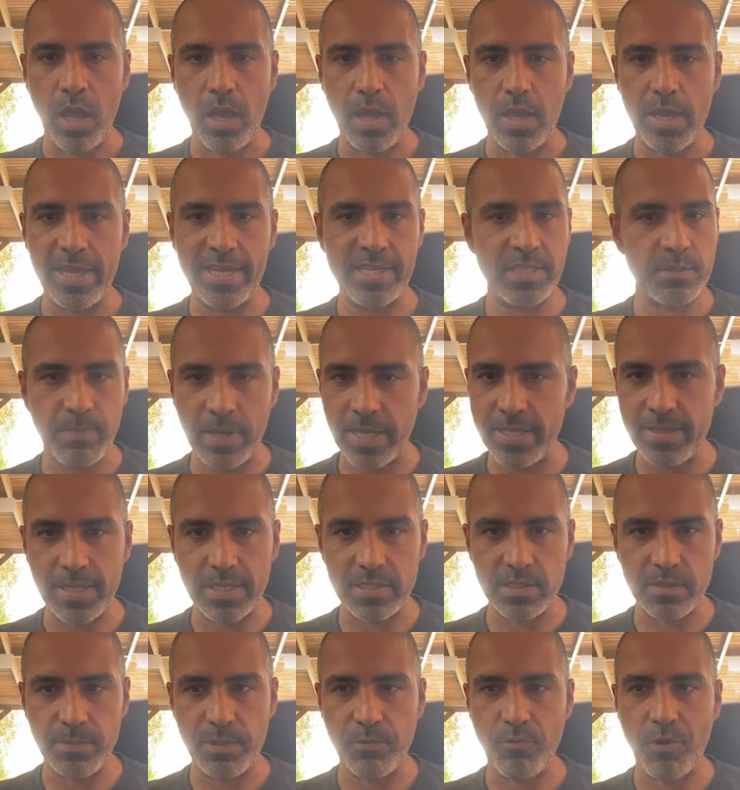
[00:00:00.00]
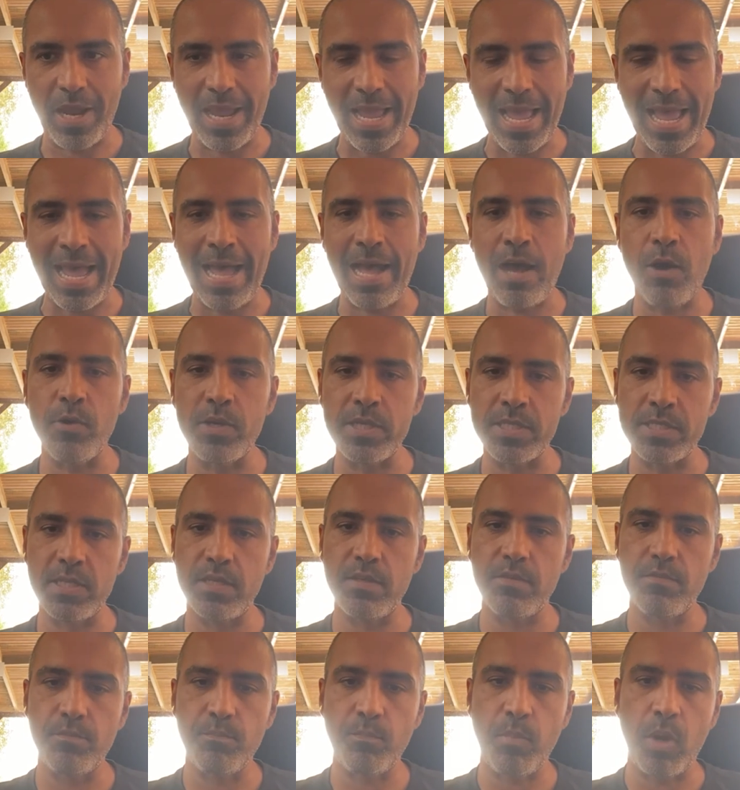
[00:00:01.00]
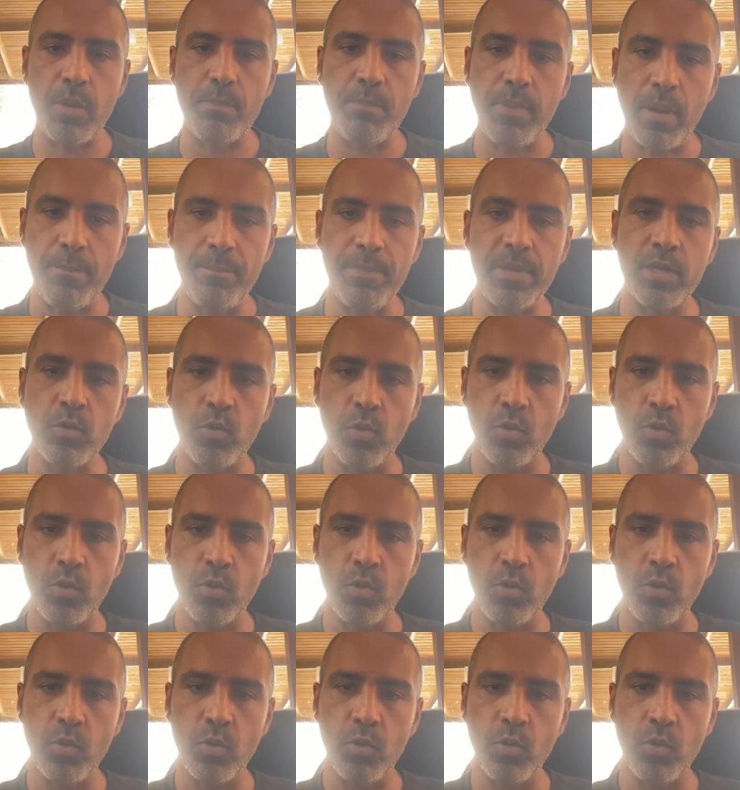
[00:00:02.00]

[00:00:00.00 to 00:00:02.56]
Explain that to me, right? How is it by pumping